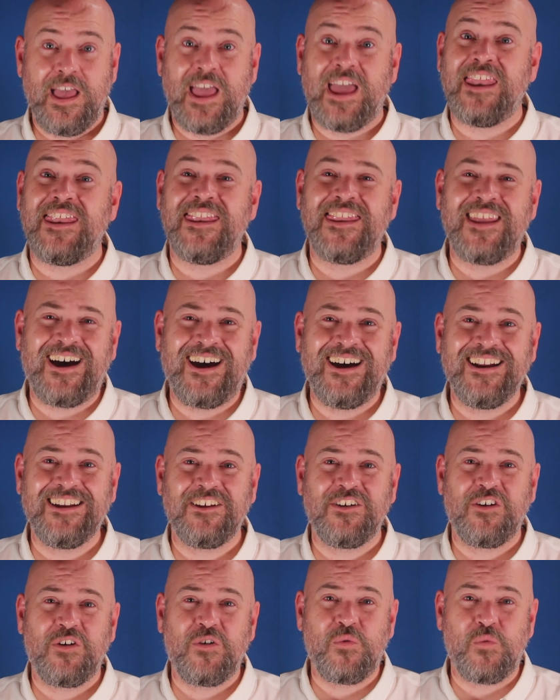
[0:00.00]
And not
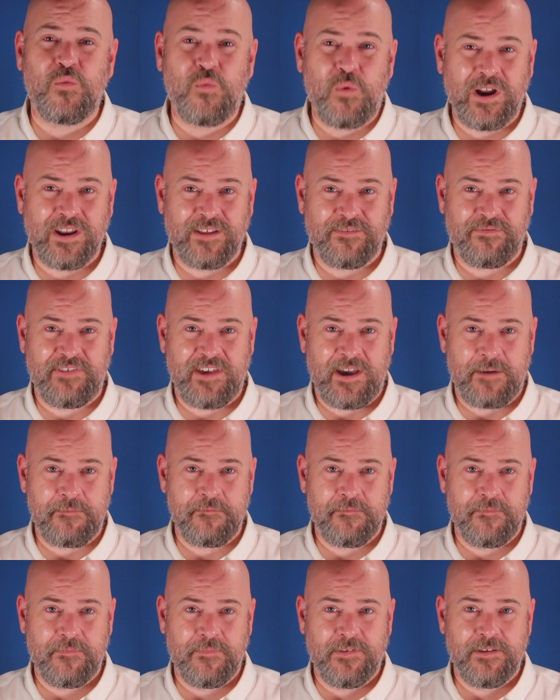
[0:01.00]
one of them,
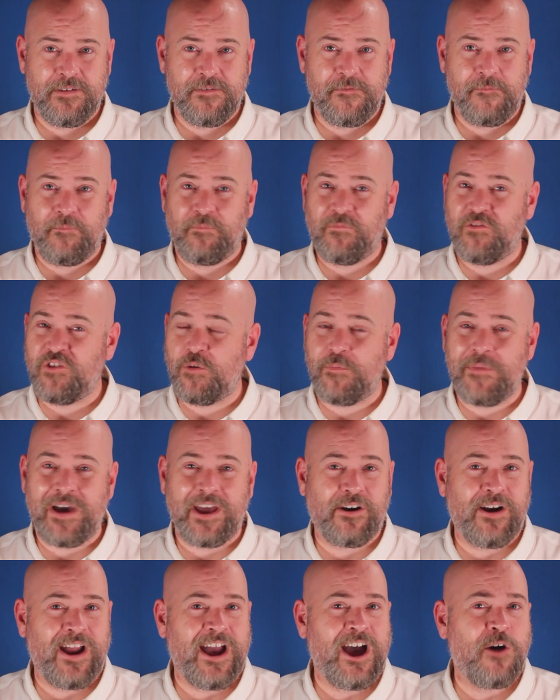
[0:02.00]
no
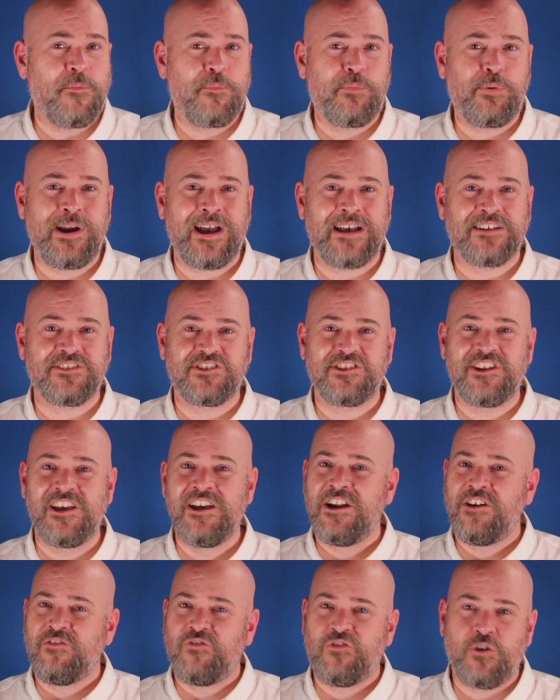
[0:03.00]
matter how pressed,
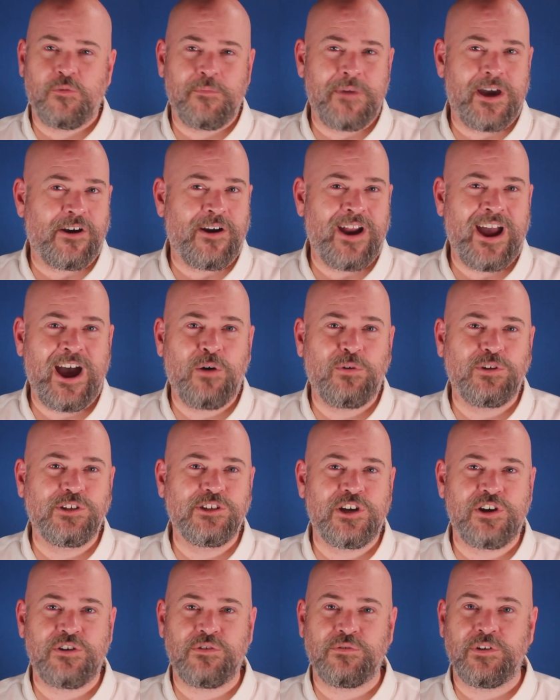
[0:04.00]
no matter how
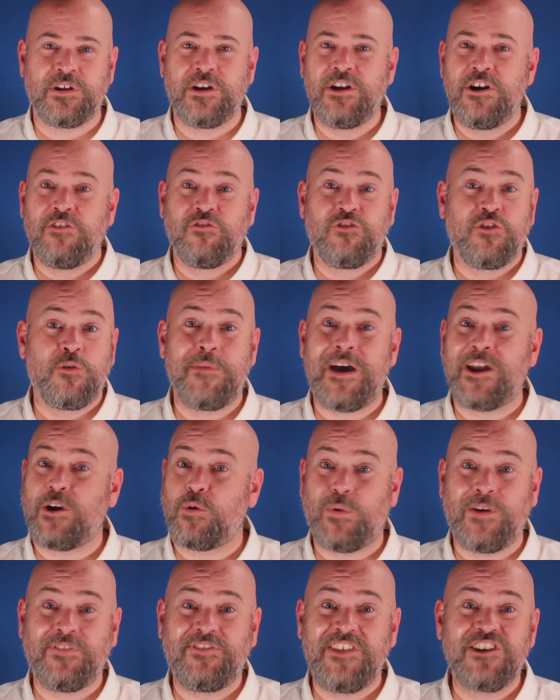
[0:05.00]
alone, no matter
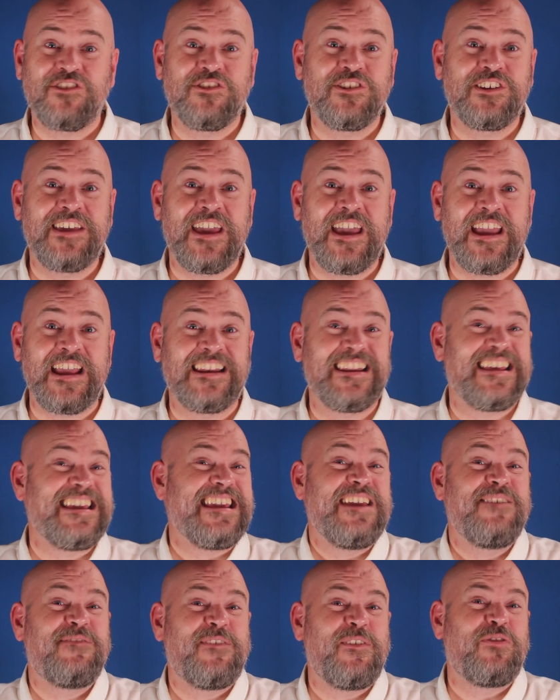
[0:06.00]
what they could gain
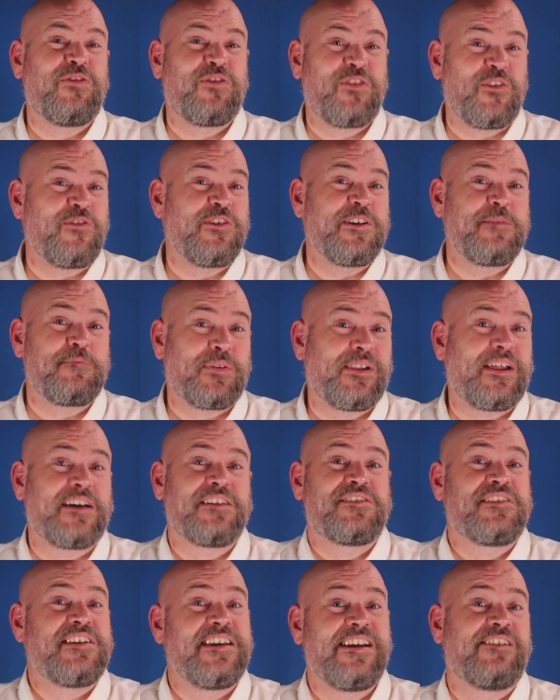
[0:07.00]
even 30
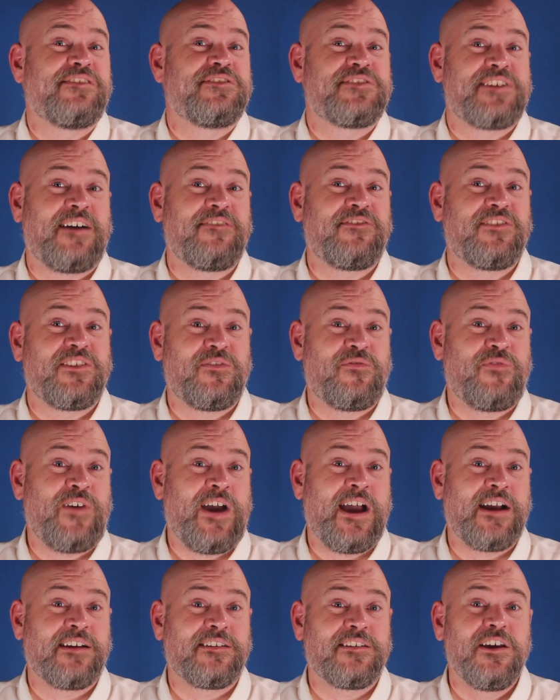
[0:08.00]
plus years after the
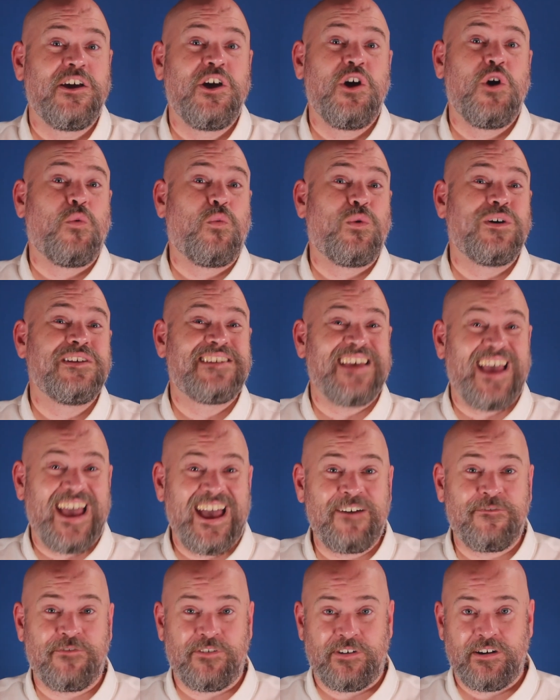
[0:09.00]
fact, was
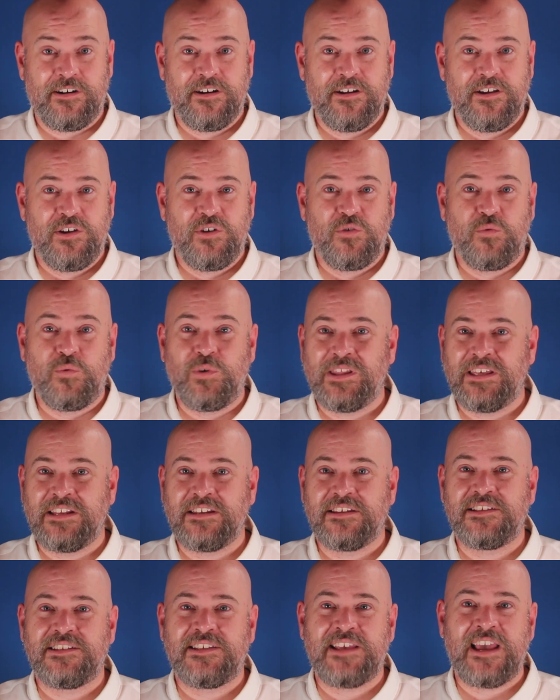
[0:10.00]
ever willing
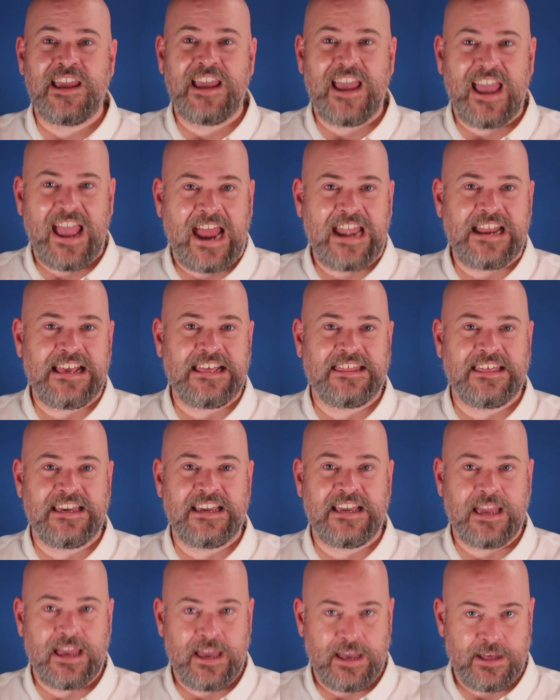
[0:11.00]
to say
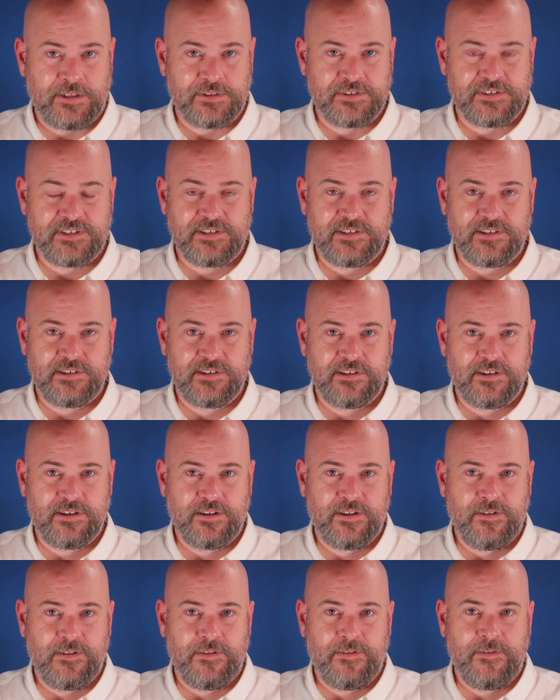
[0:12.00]
anything else.
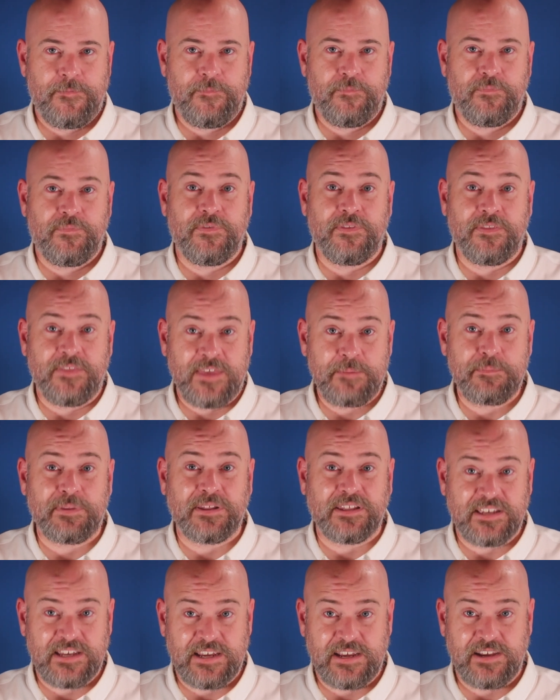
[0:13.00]
They
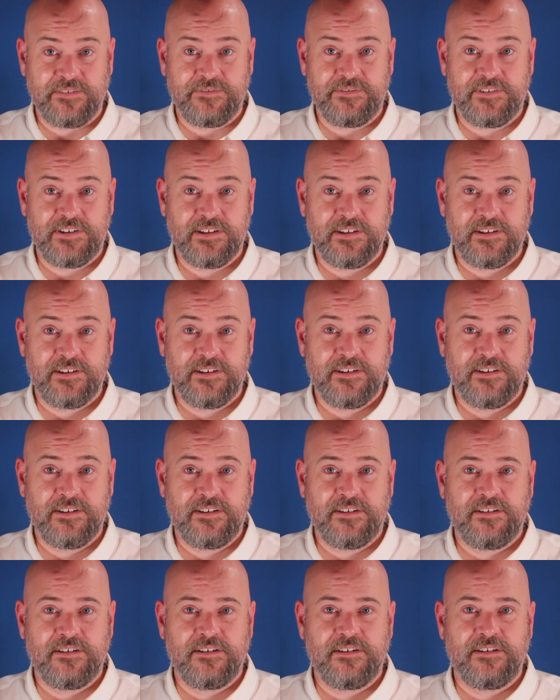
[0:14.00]
believed.
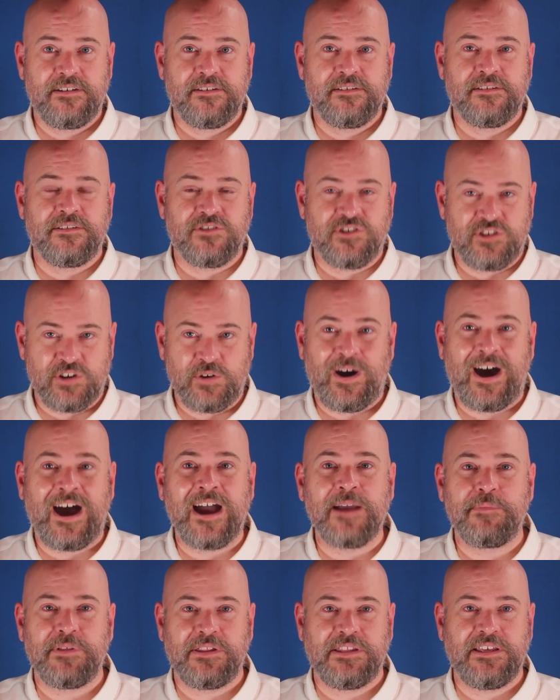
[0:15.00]
And so
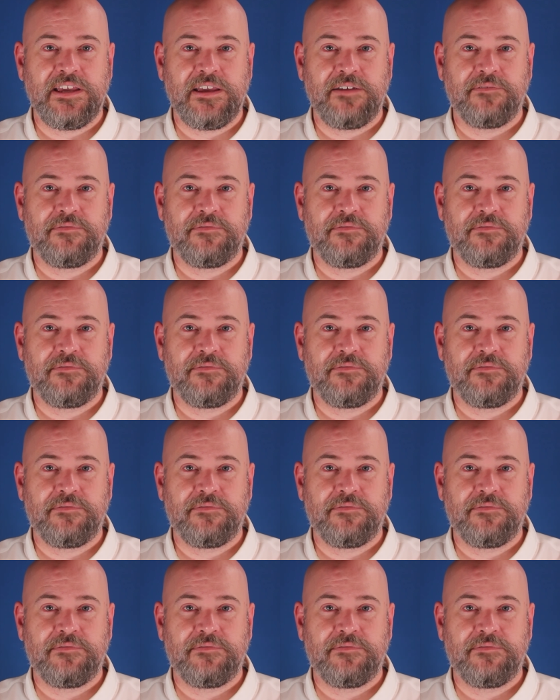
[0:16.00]
I believe.